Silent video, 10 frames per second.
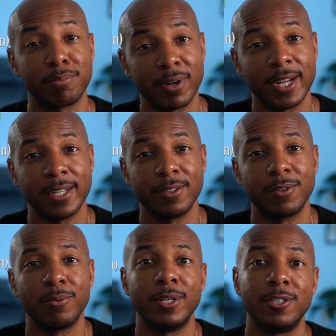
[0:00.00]
brain,
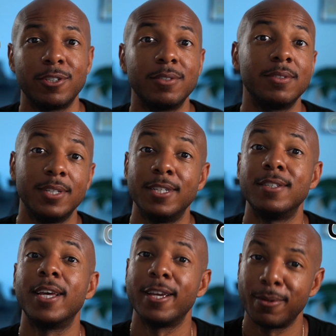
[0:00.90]
which
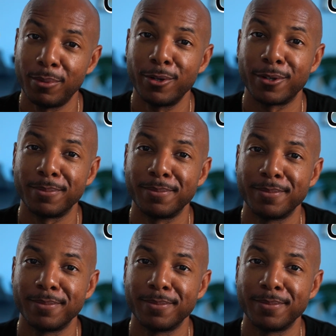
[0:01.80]
is a computer.